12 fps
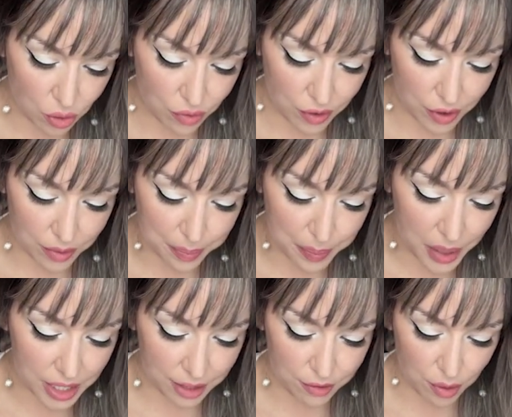over
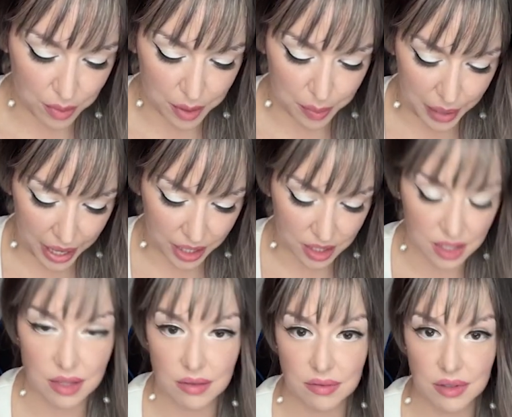money from the
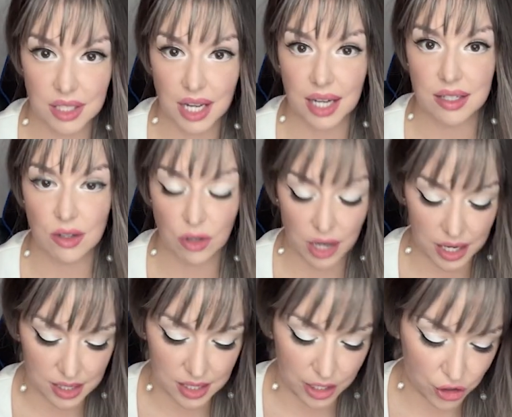banks, tax
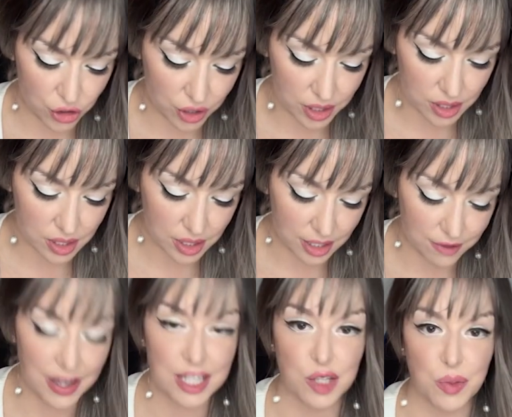organizations,
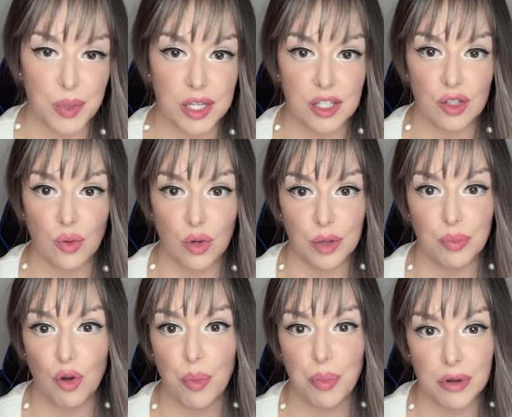investments, or
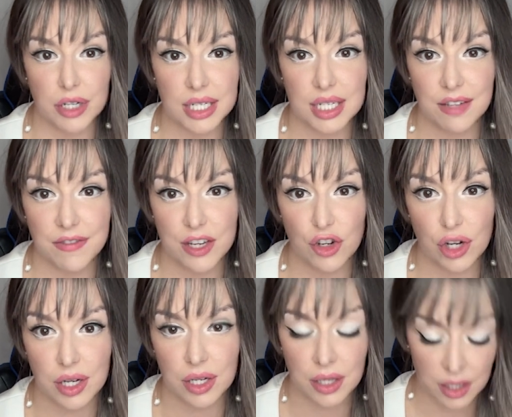property
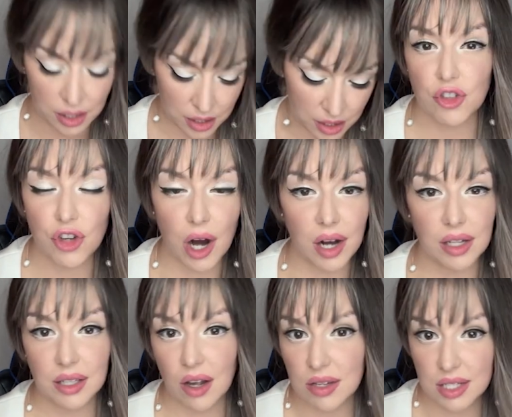division,
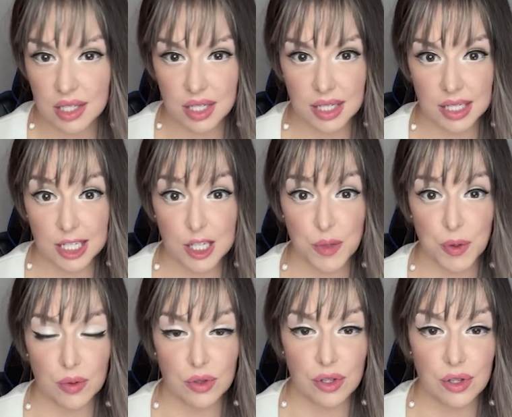child custody
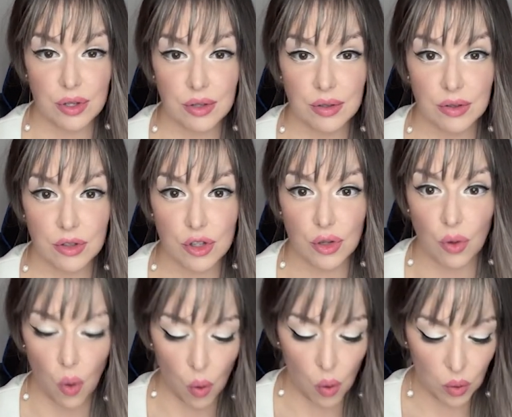disputes. So
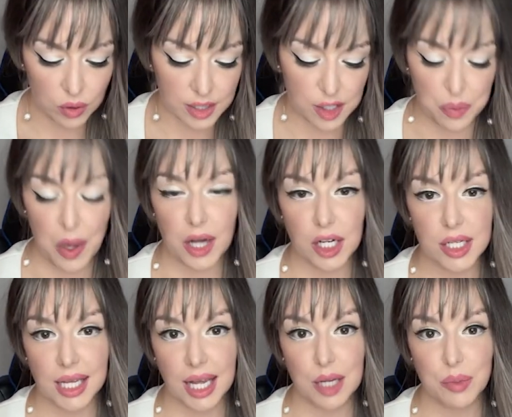all these
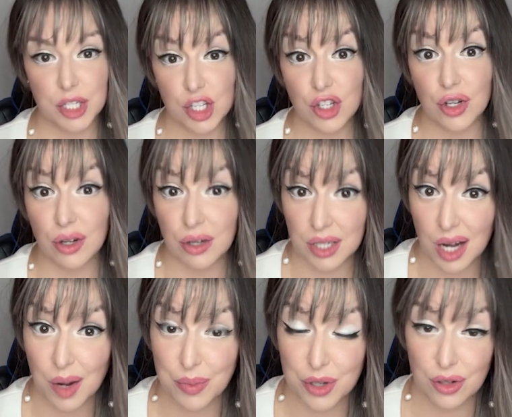matters can be stirred
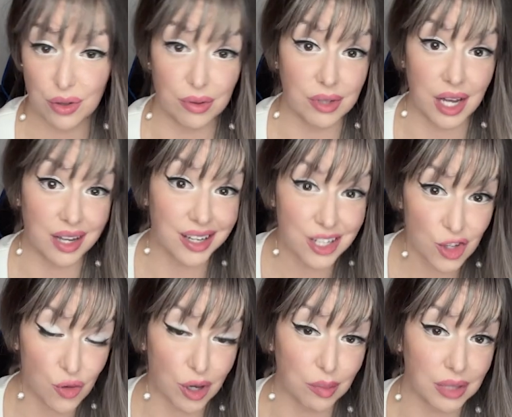up to the
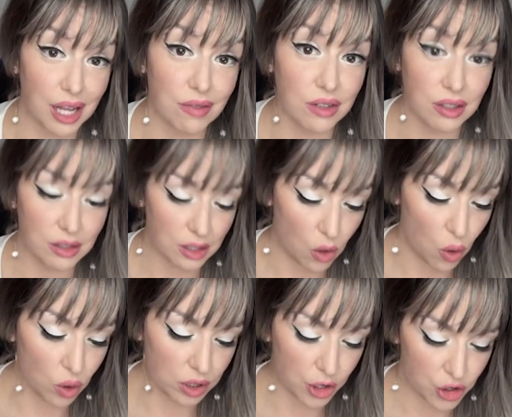extreme level
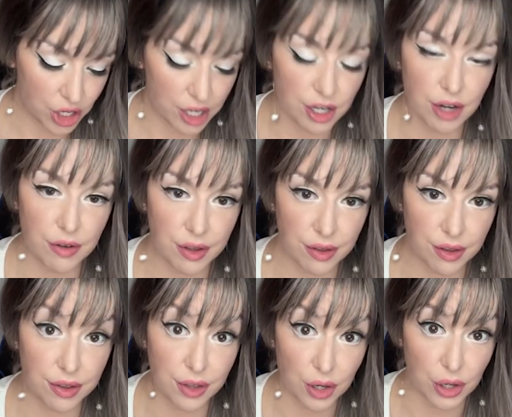on January the
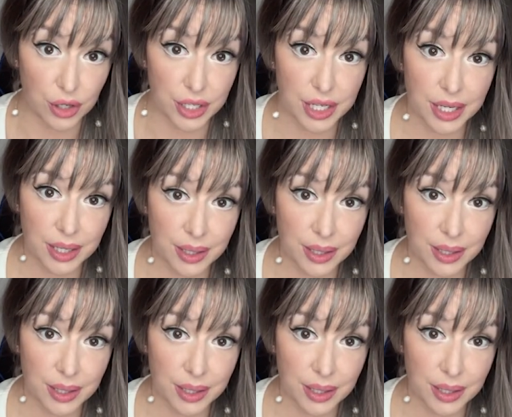3rd.